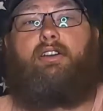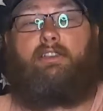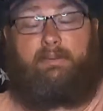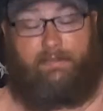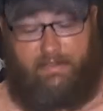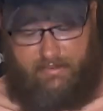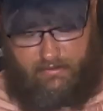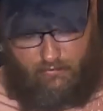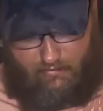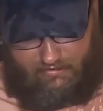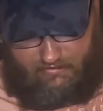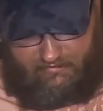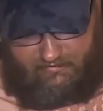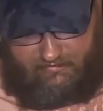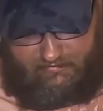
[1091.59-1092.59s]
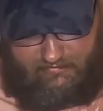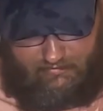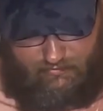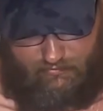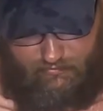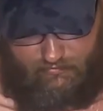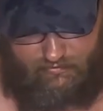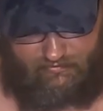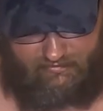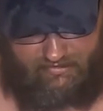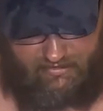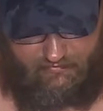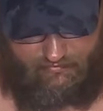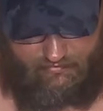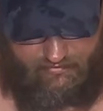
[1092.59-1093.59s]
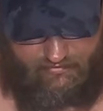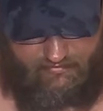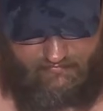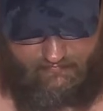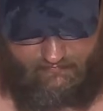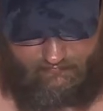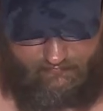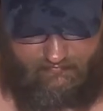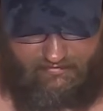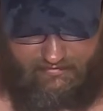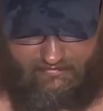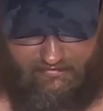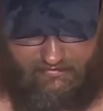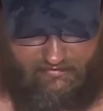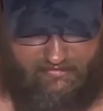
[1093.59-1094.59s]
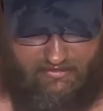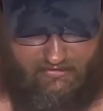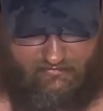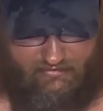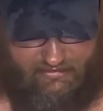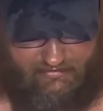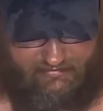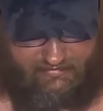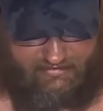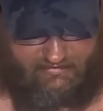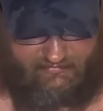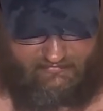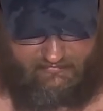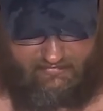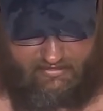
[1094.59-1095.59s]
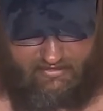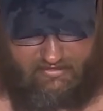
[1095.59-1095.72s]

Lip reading: Speaking of which, this is the new Grunt Style shirt. Sun's out, guns out,